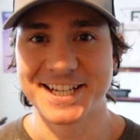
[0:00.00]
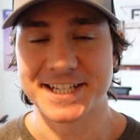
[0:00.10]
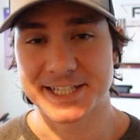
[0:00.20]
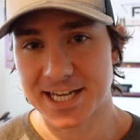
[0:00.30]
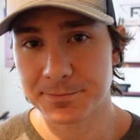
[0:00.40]

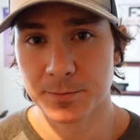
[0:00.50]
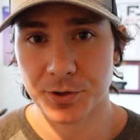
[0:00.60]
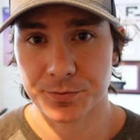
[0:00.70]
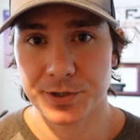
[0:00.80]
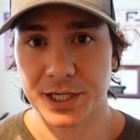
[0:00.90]
Step number
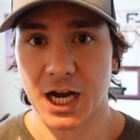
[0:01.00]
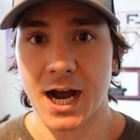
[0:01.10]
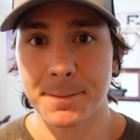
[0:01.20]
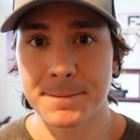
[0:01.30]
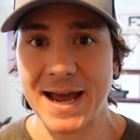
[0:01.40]
three to
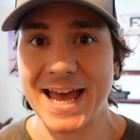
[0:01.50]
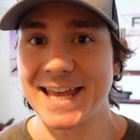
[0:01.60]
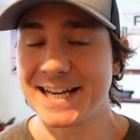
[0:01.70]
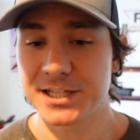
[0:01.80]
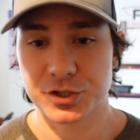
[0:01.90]

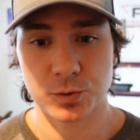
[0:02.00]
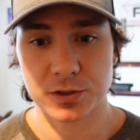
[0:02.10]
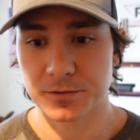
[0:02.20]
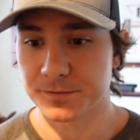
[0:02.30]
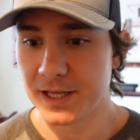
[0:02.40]
combat any
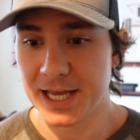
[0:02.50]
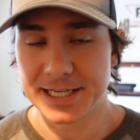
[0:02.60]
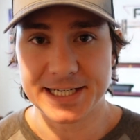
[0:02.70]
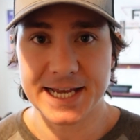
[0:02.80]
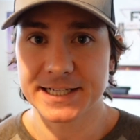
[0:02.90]
sort of
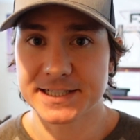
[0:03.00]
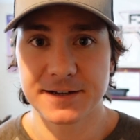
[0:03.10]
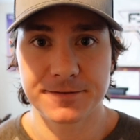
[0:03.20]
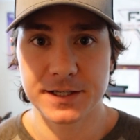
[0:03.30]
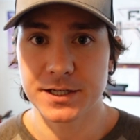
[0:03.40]

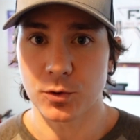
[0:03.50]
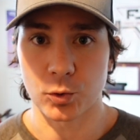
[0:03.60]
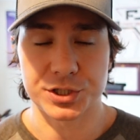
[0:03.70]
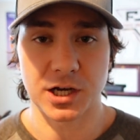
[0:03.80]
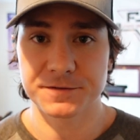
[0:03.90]
negativity
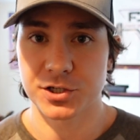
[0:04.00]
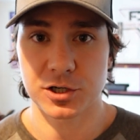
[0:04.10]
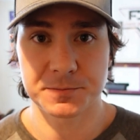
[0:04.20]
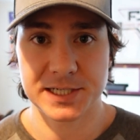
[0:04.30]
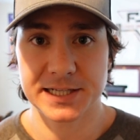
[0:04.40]
or tough
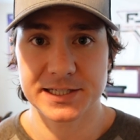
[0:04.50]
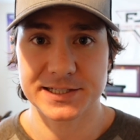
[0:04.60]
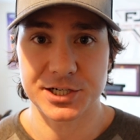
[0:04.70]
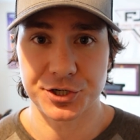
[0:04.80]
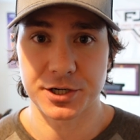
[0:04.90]
circumstances
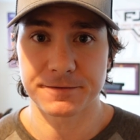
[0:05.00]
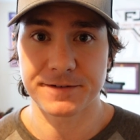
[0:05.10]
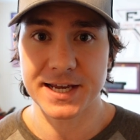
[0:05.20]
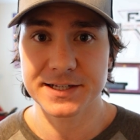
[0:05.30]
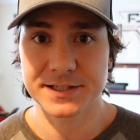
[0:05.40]
that you're going to
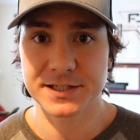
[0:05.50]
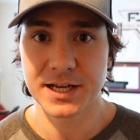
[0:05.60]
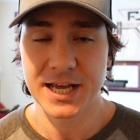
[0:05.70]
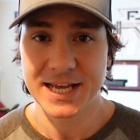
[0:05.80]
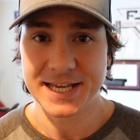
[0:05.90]

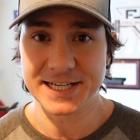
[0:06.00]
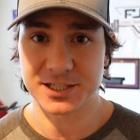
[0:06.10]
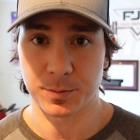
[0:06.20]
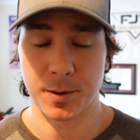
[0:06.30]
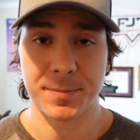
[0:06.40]
face is
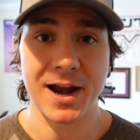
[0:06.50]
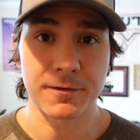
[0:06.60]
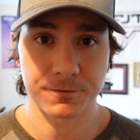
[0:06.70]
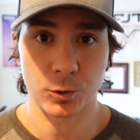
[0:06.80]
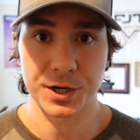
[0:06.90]
to
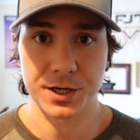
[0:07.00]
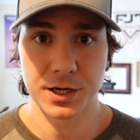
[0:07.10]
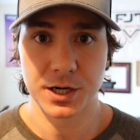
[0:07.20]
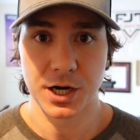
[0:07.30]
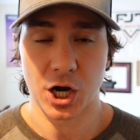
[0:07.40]
prepare for it.
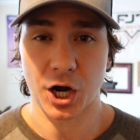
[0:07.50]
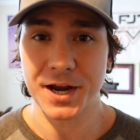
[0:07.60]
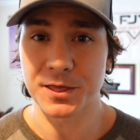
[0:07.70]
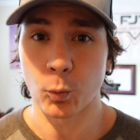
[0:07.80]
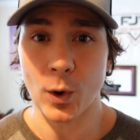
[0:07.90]
All
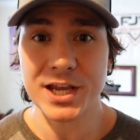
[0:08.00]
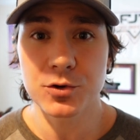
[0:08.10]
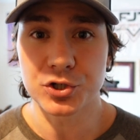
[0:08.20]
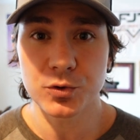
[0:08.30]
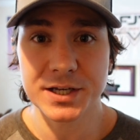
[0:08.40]
right, and the way
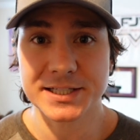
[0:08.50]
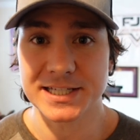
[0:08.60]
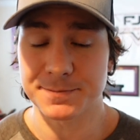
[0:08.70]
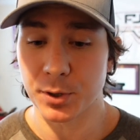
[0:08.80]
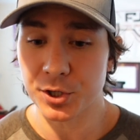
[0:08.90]
you do this
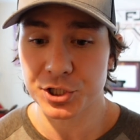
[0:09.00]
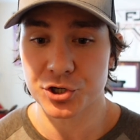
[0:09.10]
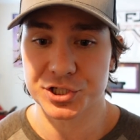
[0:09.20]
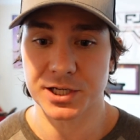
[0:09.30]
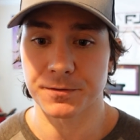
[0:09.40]
is putting
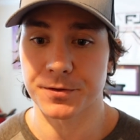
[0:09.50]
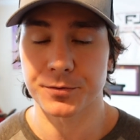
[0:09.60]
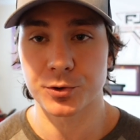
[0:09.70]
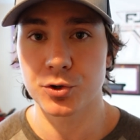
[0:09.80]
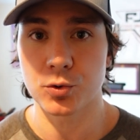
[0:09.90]
yourself
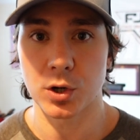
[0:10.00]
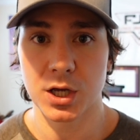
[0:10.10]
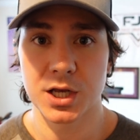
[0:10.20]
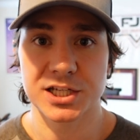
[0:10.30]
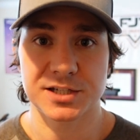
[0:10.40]
through
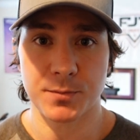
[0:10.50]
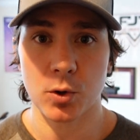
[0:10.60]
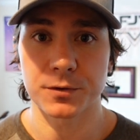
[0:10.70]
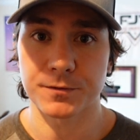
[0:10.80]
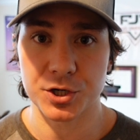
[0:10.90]

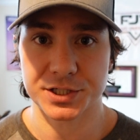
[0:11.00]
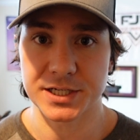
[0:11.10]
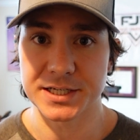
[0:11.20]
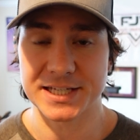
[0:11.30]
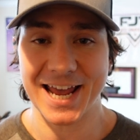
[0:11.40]
small
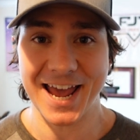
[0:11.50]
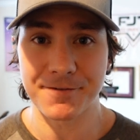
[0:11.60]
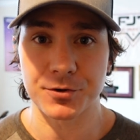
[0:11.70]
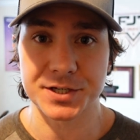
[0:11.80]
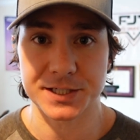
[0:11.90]
adversities
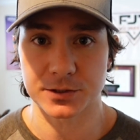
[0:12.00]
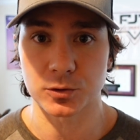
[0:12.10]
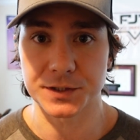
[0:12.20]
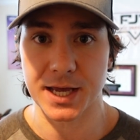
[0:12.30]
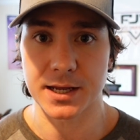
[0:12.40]
every
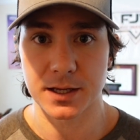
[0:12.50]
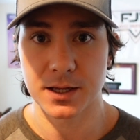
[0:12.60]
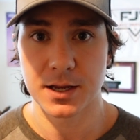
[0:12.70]
single day.